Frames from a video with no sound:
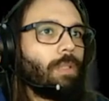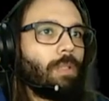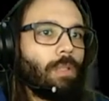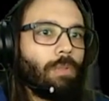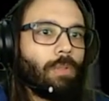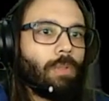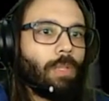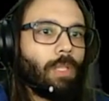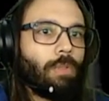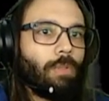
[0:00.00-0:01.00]
No,
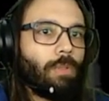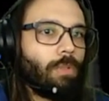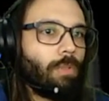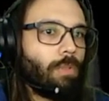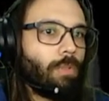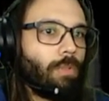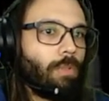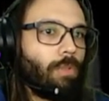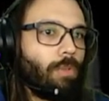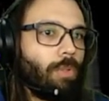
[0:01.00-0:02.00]
don't have
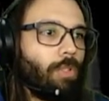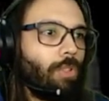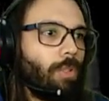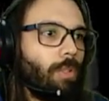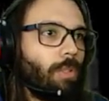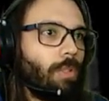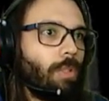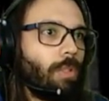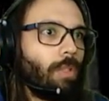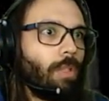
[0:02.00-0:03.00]
switch.
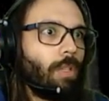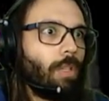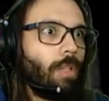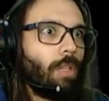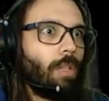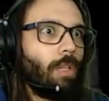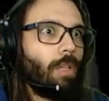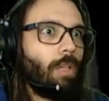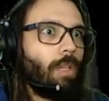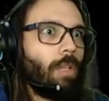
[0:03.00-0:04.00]

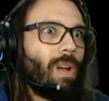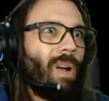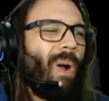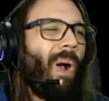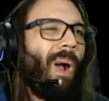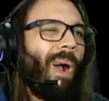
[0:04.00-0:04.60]
And now.